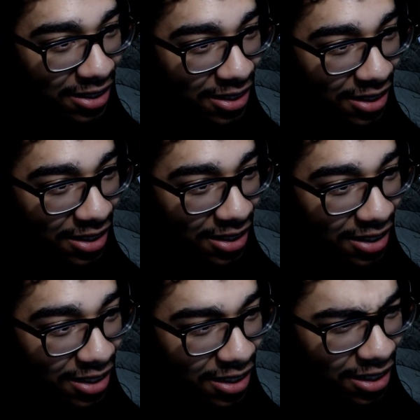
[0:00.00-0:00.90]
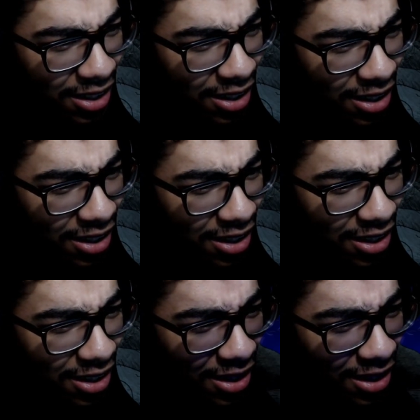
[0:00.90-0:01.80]

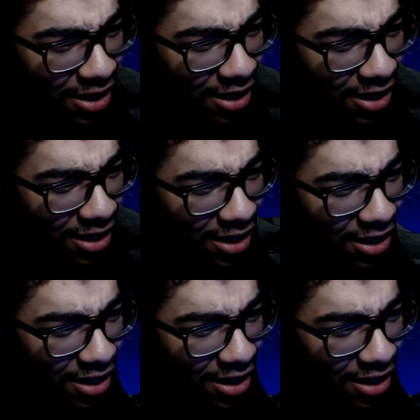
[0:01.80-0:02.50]
Nothing is said.